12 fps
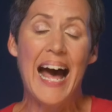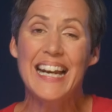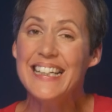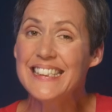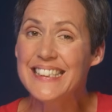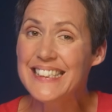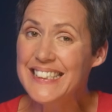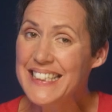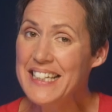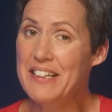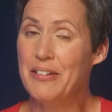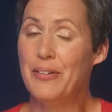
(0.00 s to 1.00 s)
And it's
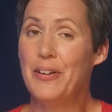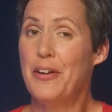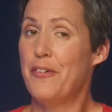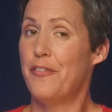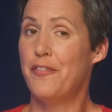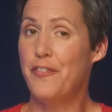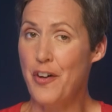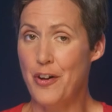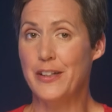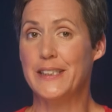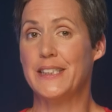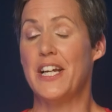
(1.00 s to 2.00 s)
still
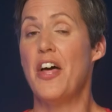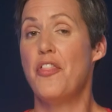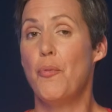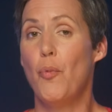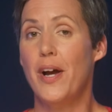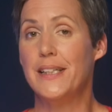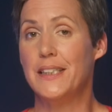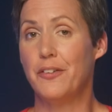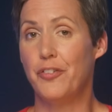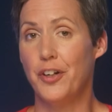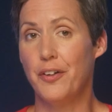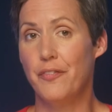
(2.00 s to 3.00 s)
faster than waiting
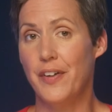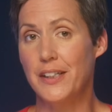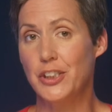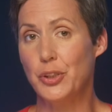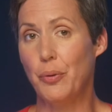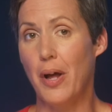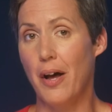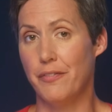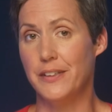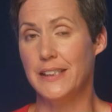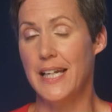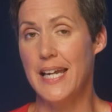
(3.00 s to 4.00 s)
for a conventional
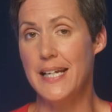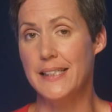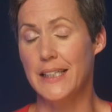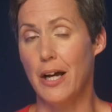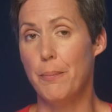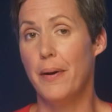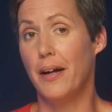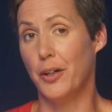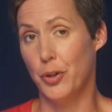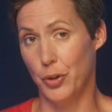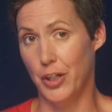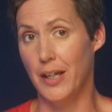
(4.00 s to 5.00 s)
oven to heat up and
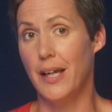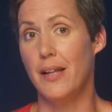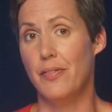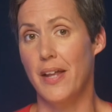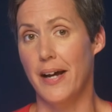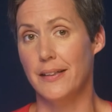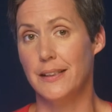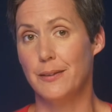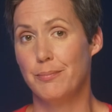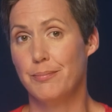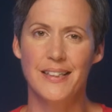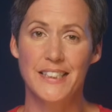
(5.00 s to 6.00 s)
cooking in that.
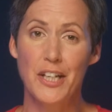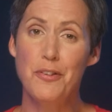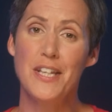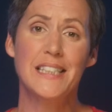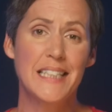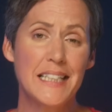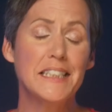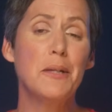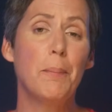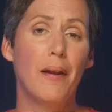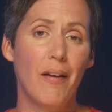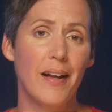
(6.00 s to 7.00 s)
So this is an
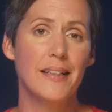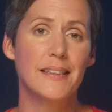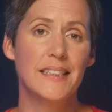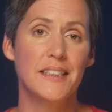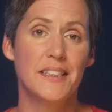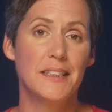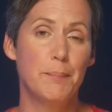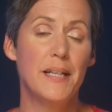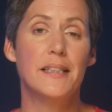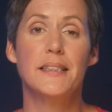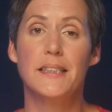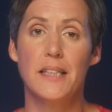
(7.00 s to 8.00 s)
appliance that's
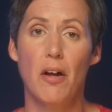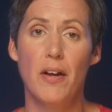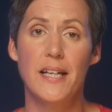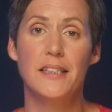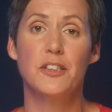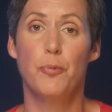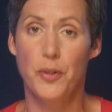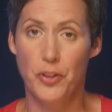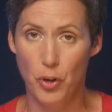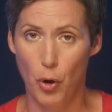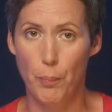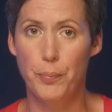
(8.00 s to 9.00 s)
been designed with
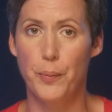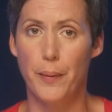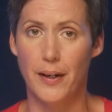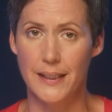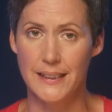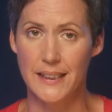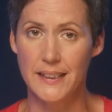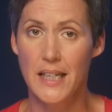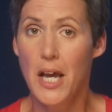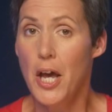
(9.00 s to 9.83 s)
compromises,